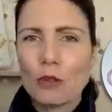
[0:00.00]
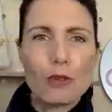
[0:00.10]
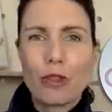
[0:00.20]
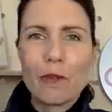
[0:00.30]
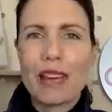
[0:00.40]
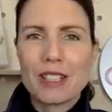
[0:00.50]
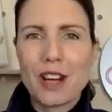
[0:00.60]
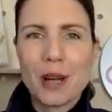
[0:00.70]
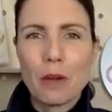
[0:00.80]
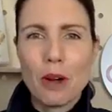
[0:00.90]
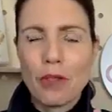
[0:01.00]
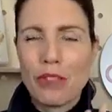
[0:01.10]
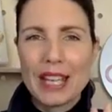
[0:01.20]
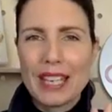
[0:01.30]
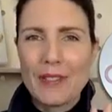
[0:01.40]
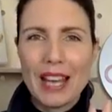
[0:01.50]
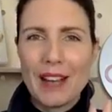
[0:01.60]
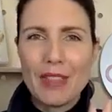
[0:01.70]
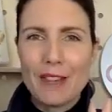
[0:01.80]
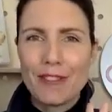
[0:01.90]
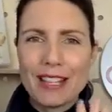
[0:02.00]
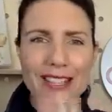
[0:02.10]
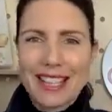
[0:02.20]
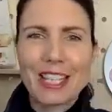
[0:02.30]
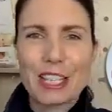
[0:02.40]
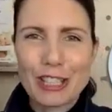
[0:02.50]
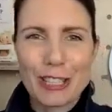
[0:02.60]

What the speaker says: from that time on, they never had that fascination